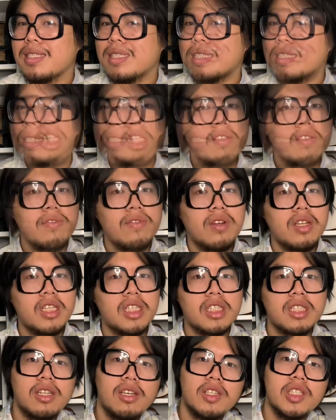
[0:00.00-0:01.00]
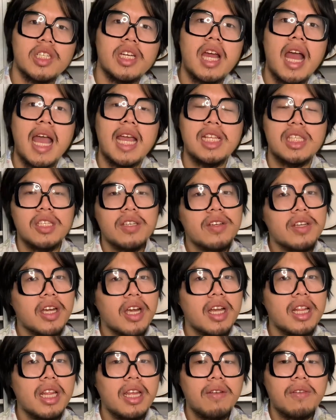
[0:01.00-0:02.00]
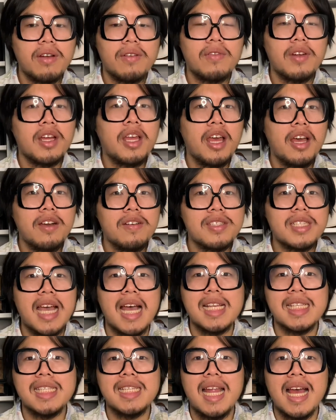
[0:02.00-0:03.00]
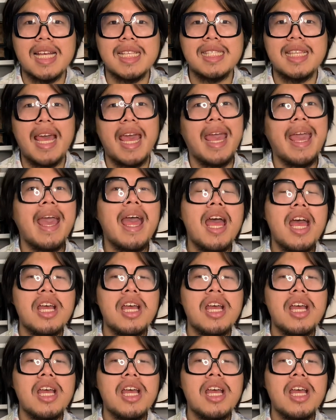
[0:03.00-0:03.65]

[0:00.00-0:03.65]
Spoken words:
Just for full disclosure, I do currently work for Coach as an SA.